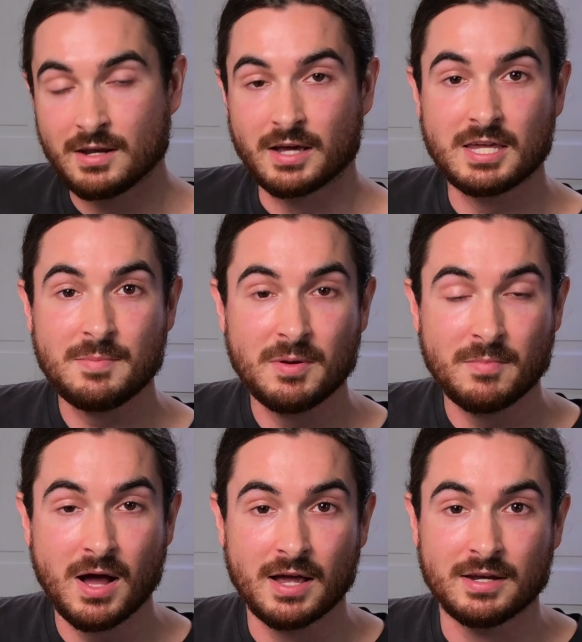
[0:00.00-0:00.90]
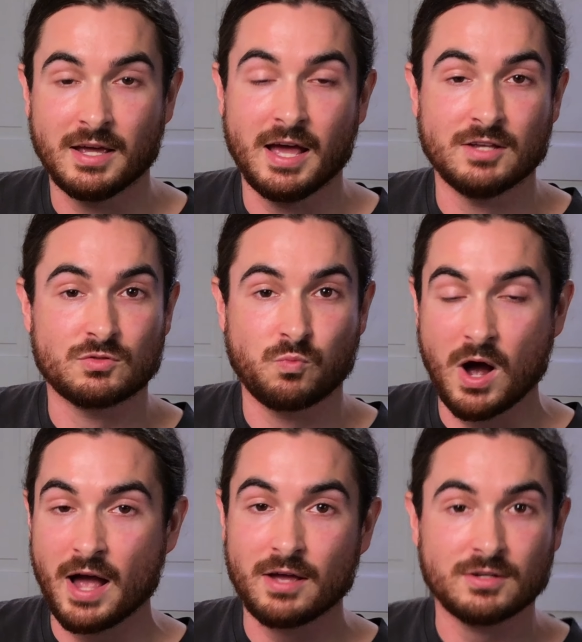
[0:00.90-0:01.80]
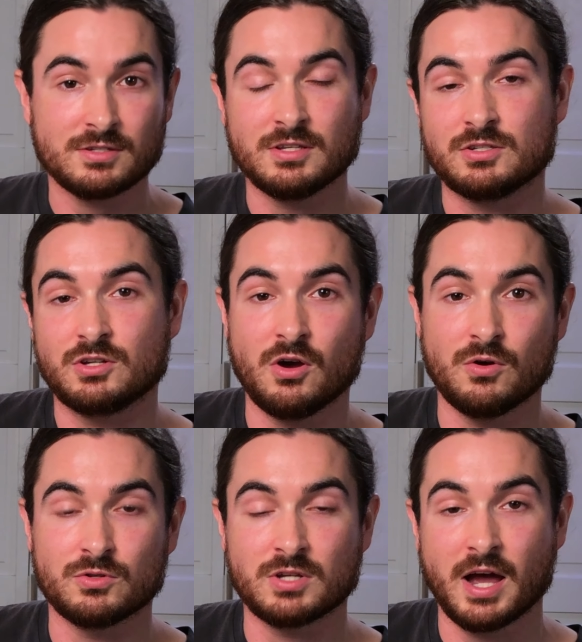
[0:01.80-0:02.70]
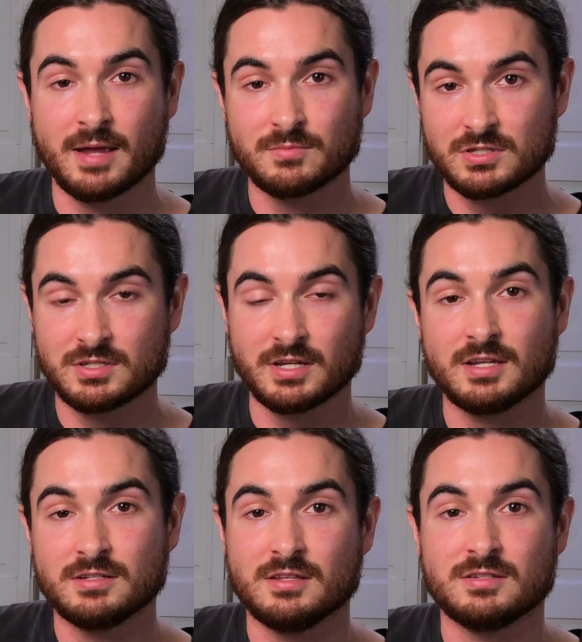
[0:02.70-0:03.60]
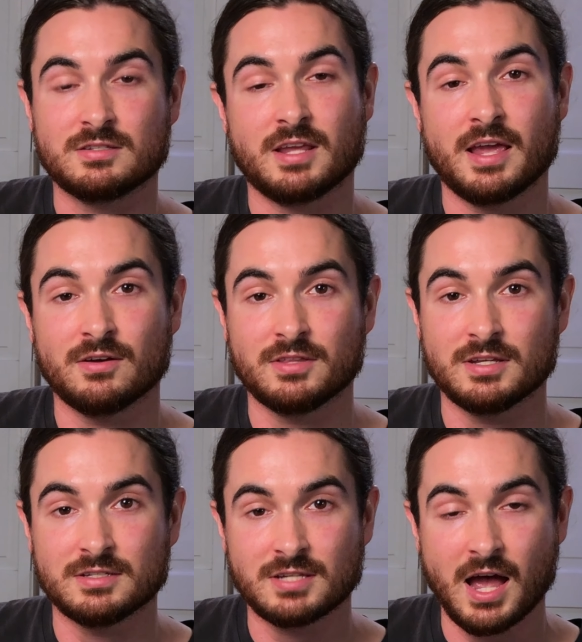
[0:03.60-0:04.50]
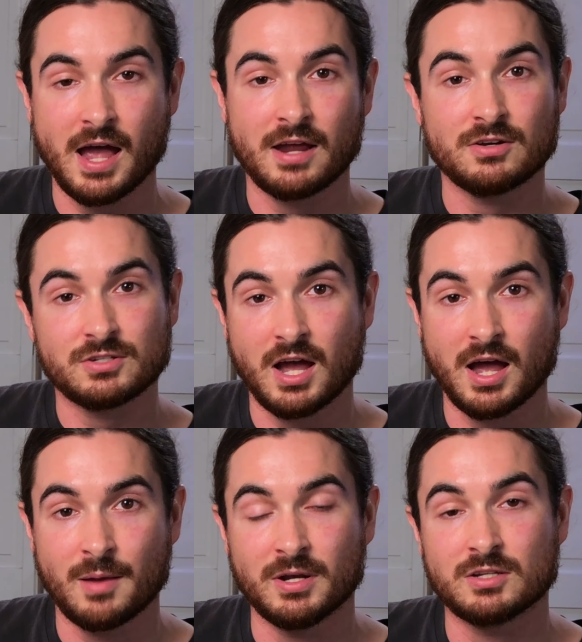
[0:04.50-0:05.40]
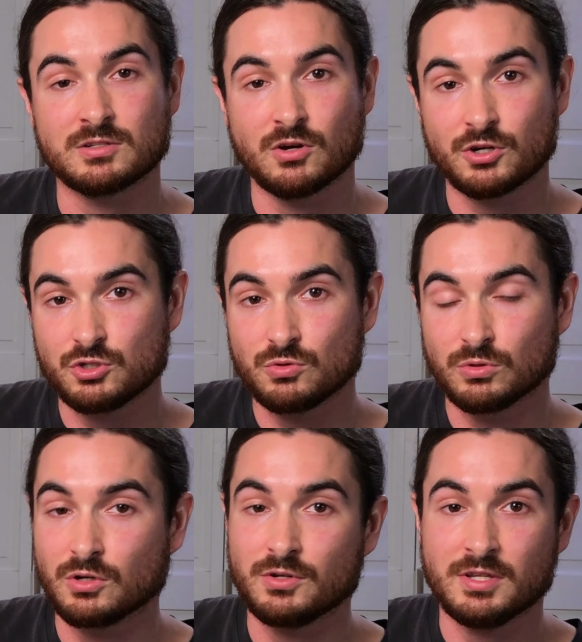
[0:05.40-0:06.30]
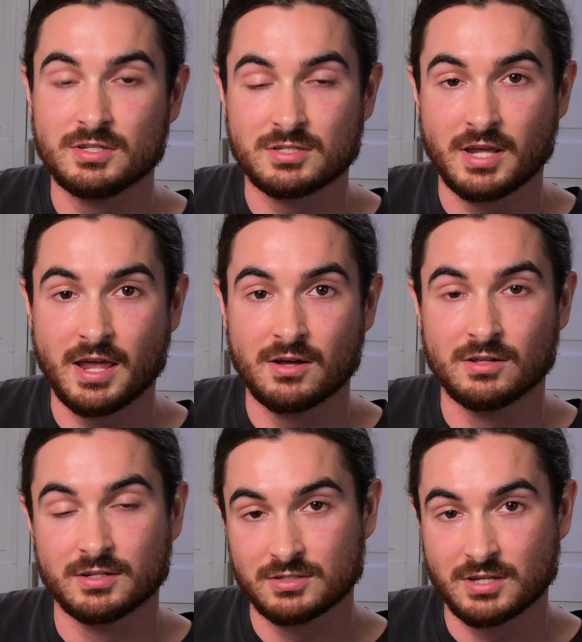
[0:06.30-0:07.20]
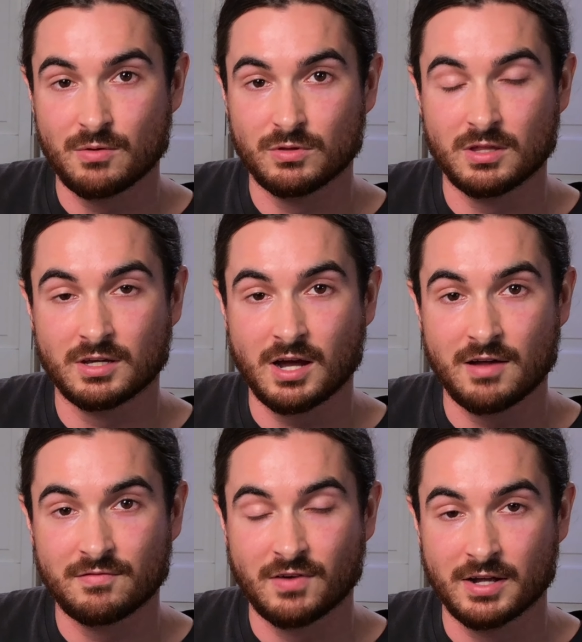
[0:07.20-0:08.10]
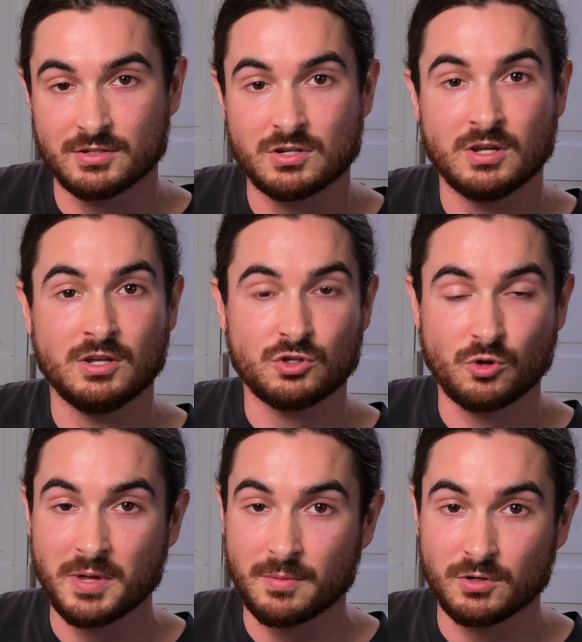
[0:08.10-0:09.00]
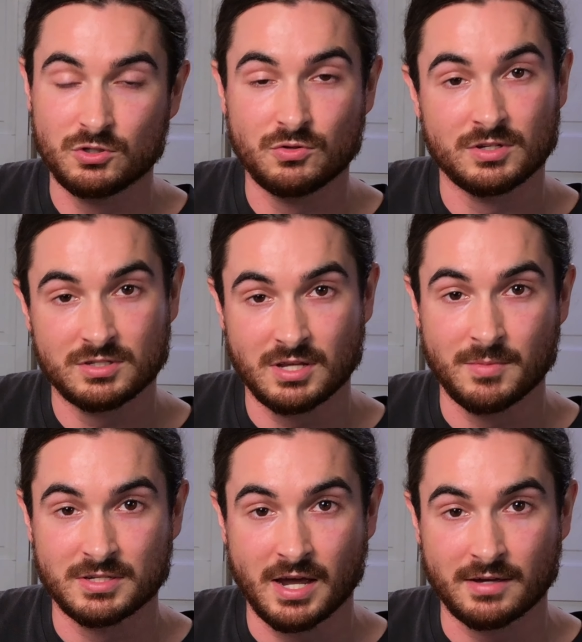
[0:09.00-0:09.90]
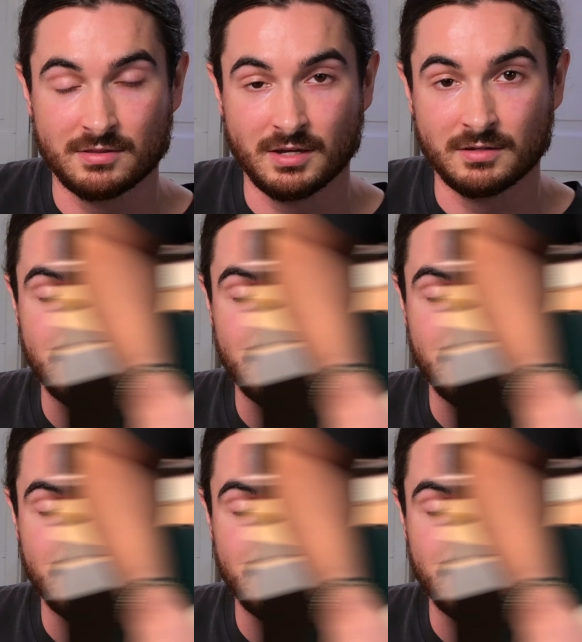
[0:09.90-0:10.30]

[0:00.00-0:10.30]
Now keep in mind, as wild as this goes, I am sticking to this scale the entire time, and as long as you learn this scale and stay within the confines, you'll be able to do this same exact thing.